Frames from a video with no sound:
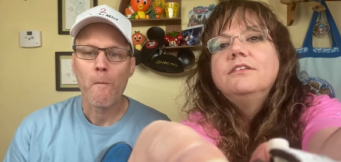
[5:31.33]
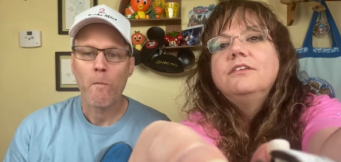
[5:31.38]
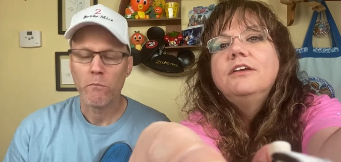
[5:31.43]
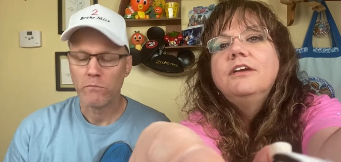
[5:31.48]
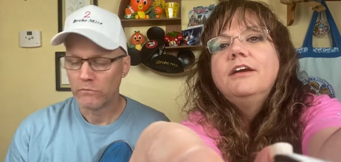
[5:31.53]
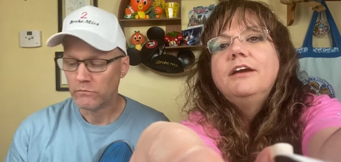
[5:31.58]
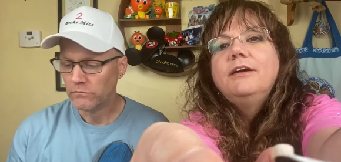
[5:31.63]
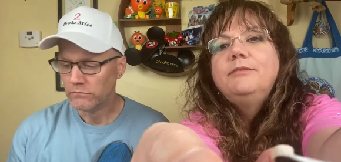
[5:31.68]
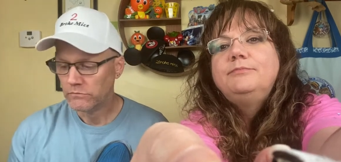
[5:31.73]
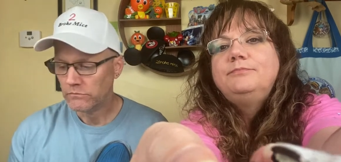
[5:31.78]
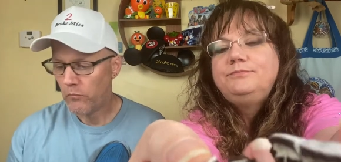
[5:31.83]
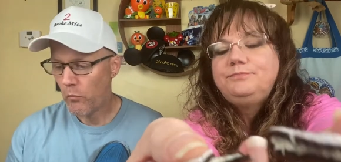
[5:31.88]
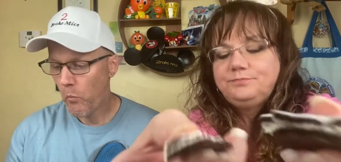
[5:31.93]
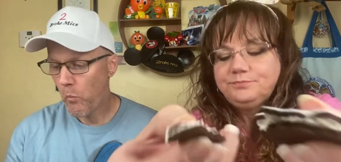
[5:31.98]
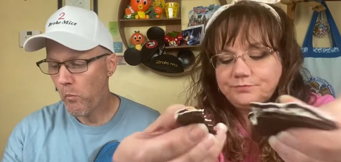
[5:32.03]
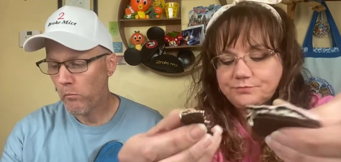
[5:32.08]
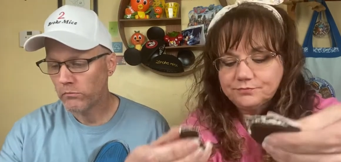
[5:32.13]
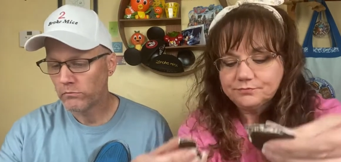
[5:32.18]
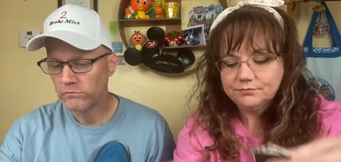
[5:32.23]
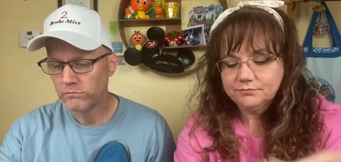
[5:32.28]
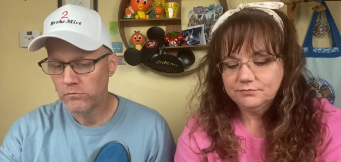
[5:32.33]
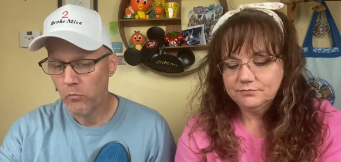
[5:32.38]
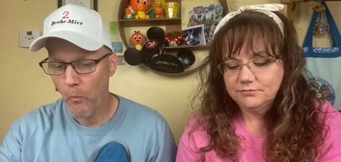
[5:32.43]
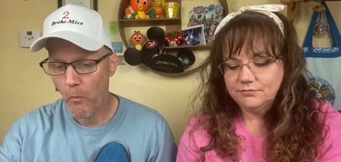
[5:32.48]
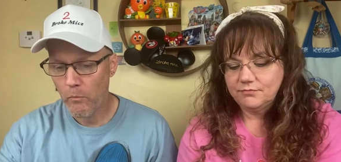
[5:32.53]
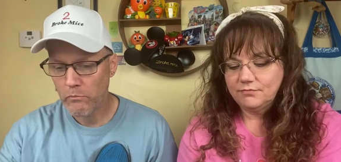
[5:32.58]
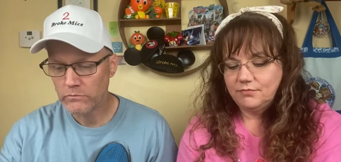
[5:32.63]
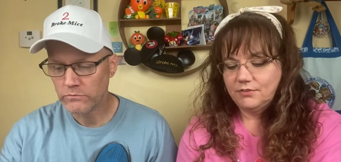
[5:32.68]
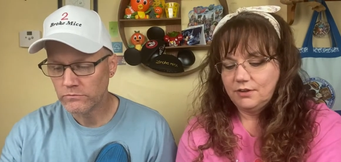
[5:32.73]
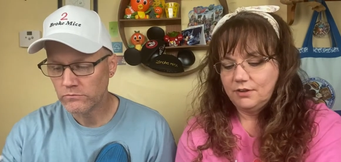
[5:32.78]
Speaker 1: Yeah.
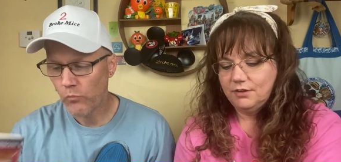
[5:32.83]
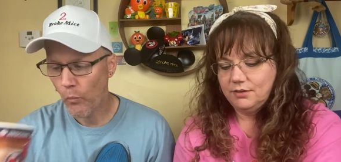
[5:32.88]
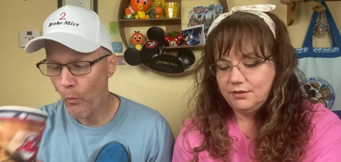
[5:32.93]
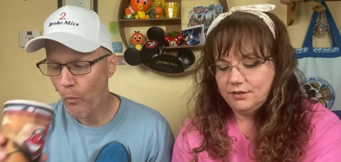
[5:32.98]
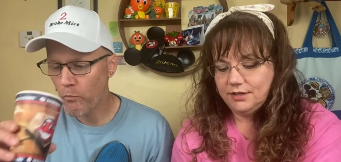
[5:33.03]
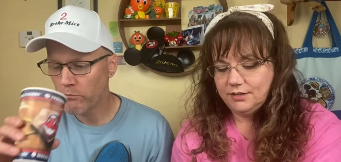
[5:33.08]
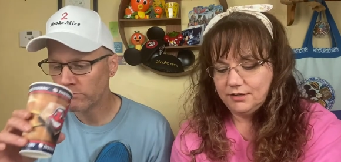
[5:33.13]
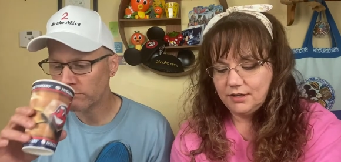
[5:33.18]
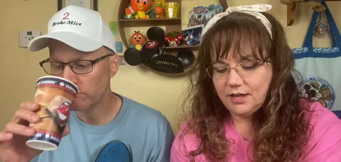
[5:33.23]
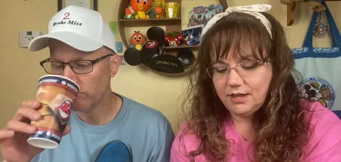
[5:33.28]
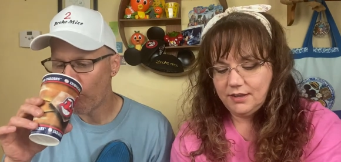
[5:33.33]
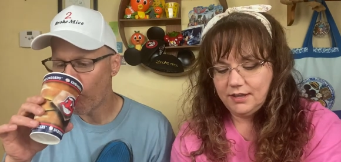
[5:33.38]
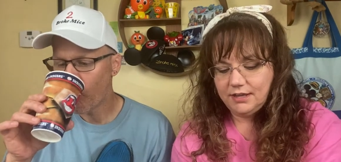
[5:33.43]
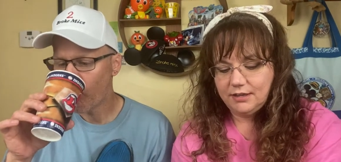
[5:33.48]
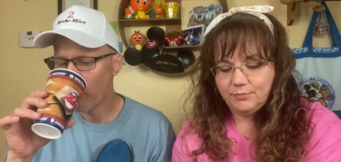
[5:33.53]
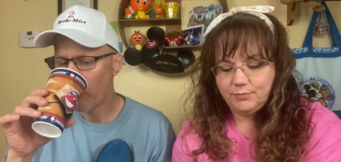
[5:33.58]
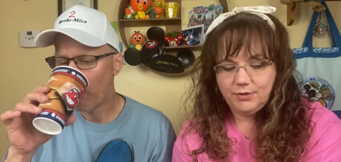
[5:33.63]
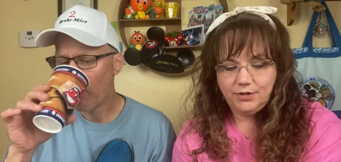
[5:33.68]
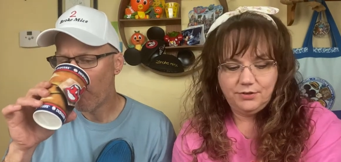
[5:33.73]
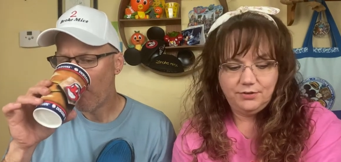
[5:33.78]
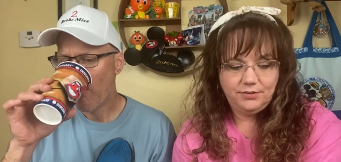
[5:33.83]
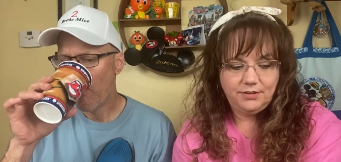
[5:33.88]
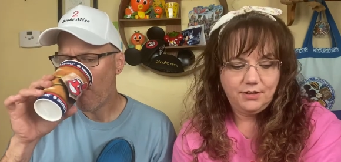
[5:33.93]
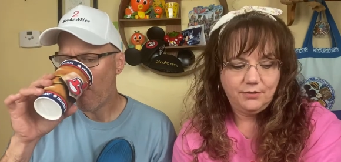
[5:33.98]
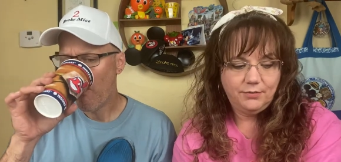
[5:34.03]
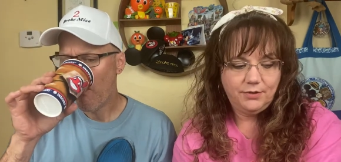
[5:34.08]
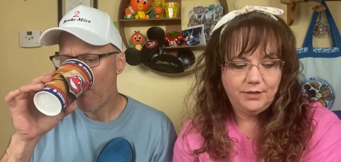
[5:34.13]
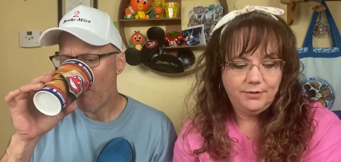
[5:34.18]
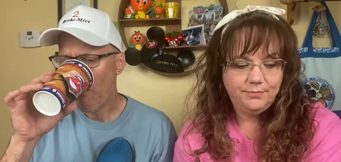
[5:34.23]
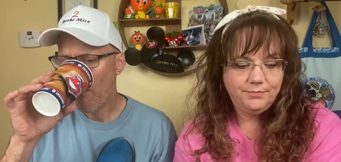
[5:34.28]
All right. I like it better that
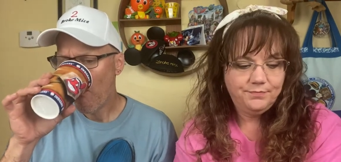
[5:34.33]
way.